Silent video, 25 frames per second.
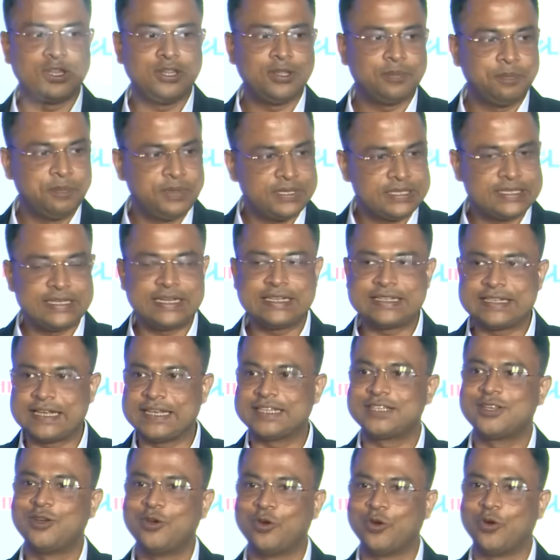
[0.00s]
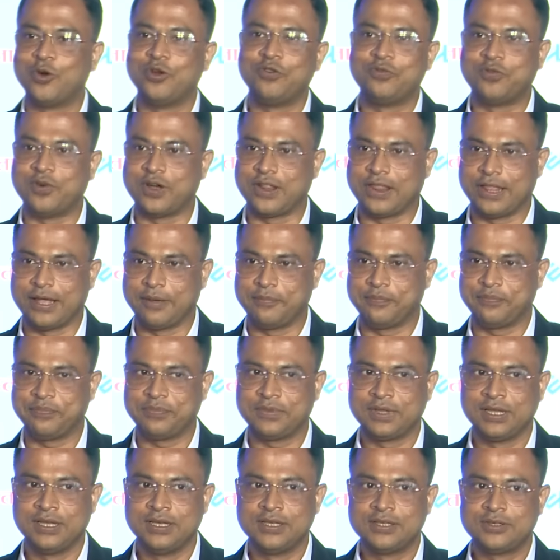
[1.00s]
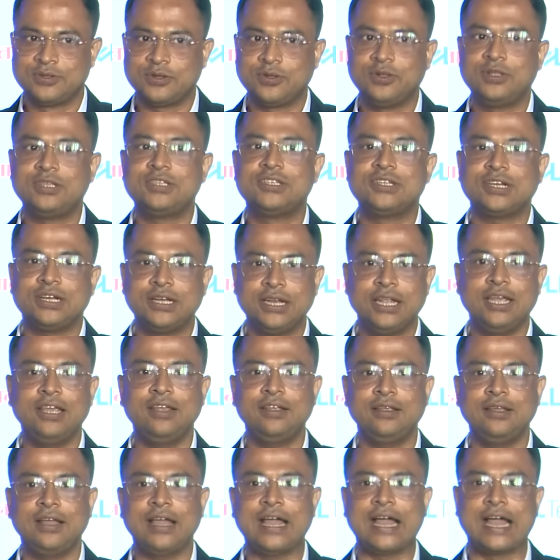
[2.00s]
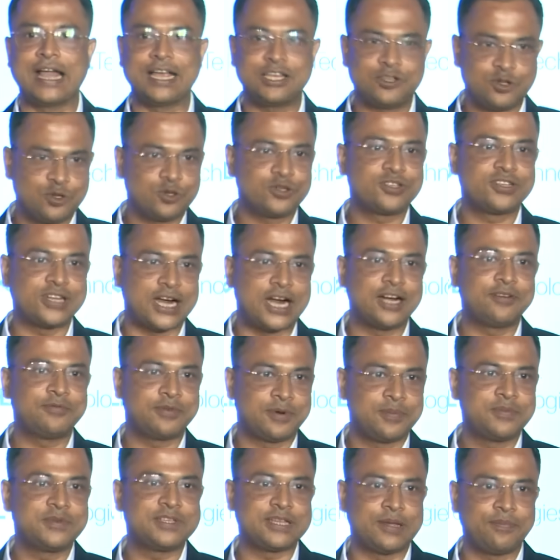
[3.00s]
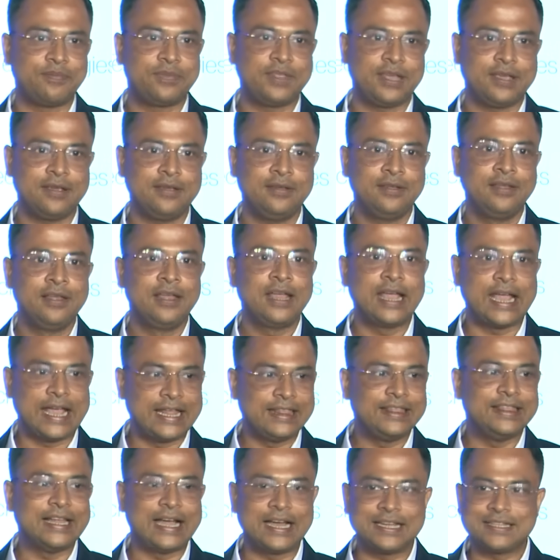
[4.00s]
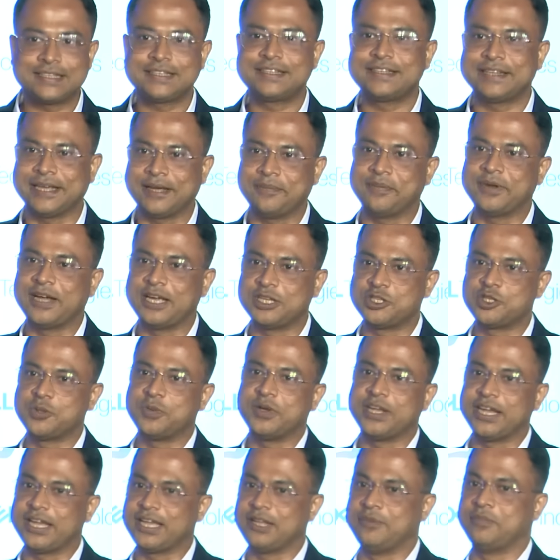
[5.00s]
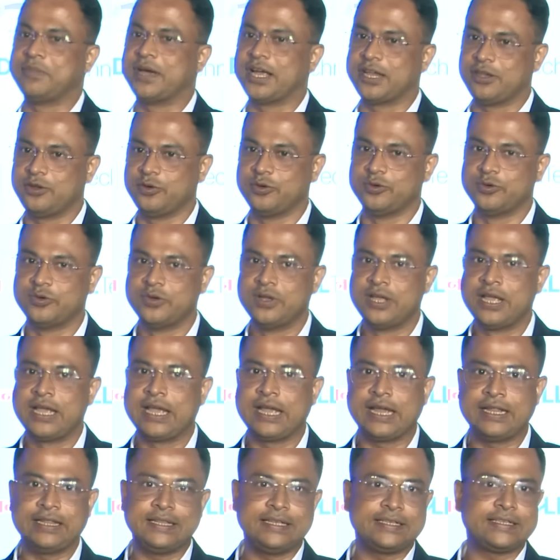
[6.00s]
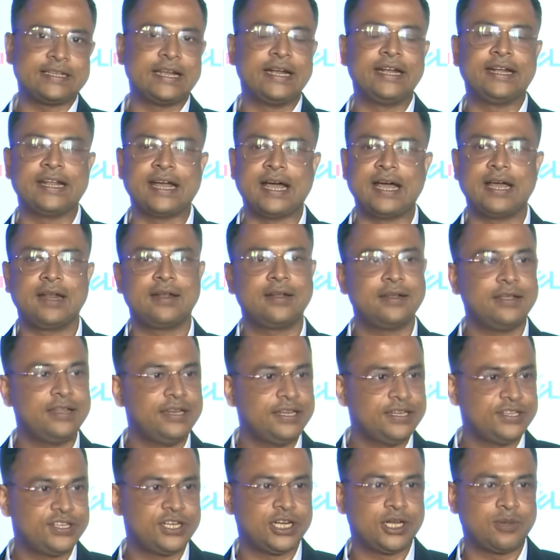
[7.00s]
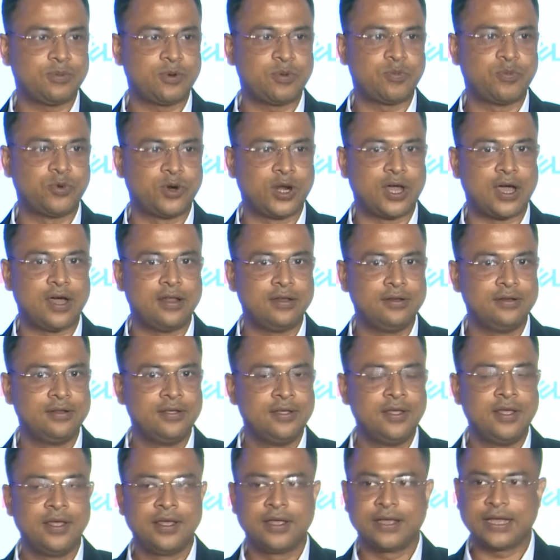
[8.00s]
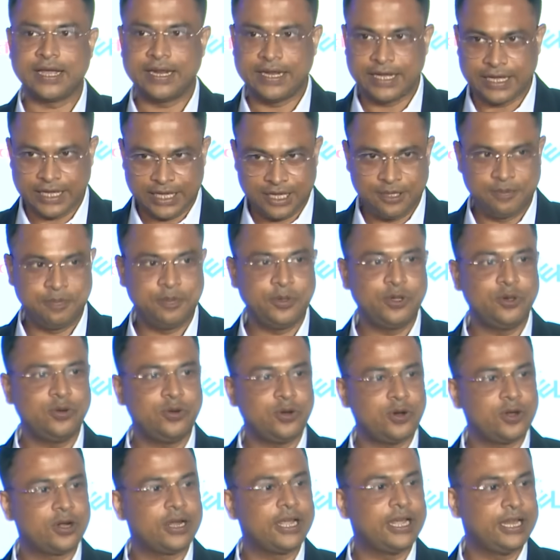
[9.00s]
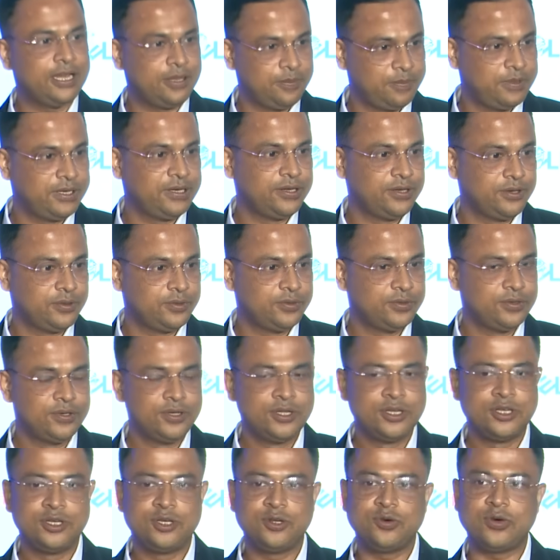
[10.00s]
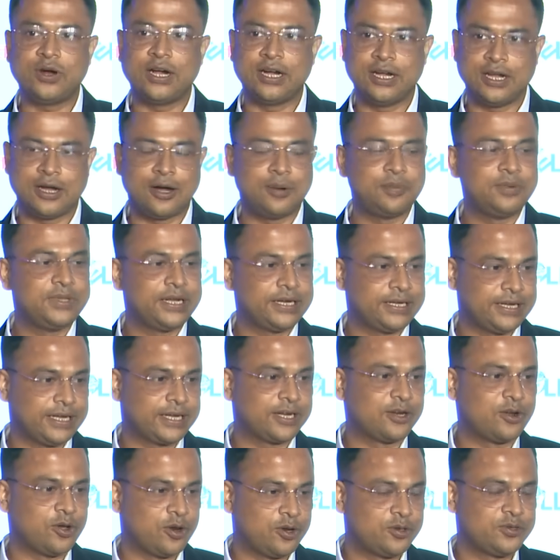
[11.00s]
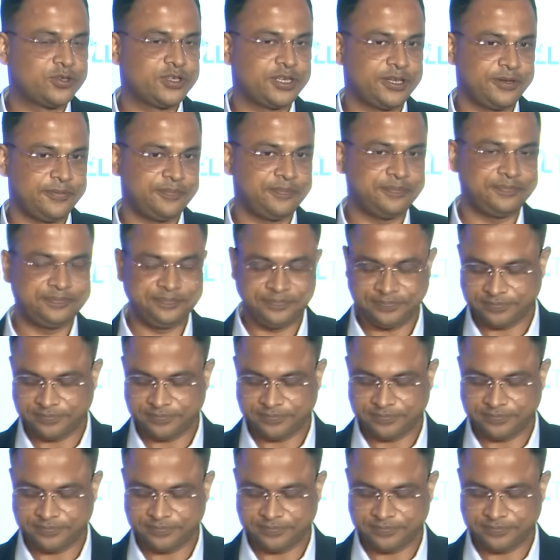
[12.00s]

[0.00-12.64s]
what the business has grown for them. So the journey has to start from something, and that step has to be taken by you. And this entire initiative of UDAAN can help you or enable you to adopt that technology.